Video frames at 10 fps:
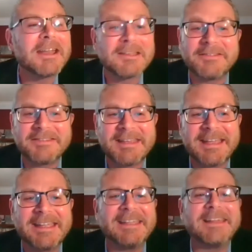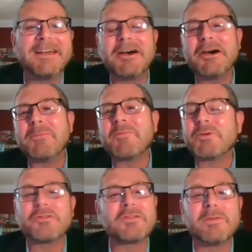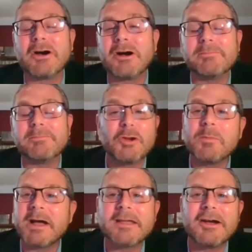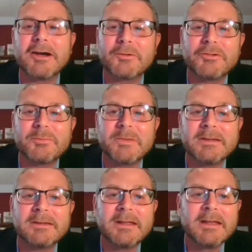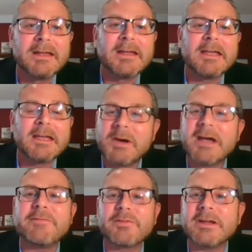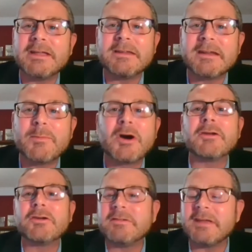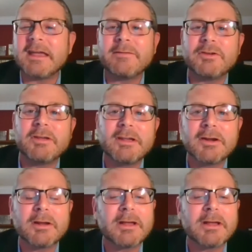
I could say. Um, first of all, you're my congressman and my friend, and I'm honored to have you here.